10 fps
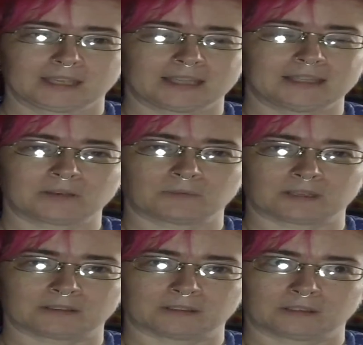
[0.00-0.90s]
And then
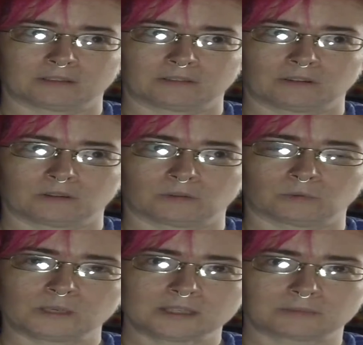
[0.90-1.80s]
when
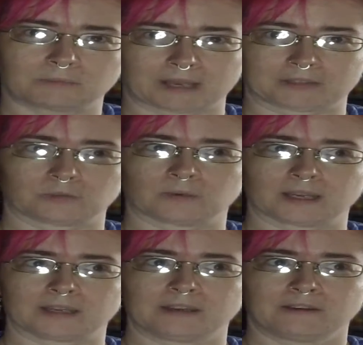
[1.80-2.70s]
Louise passed
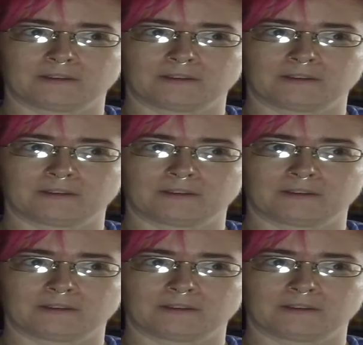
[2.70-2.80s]
away,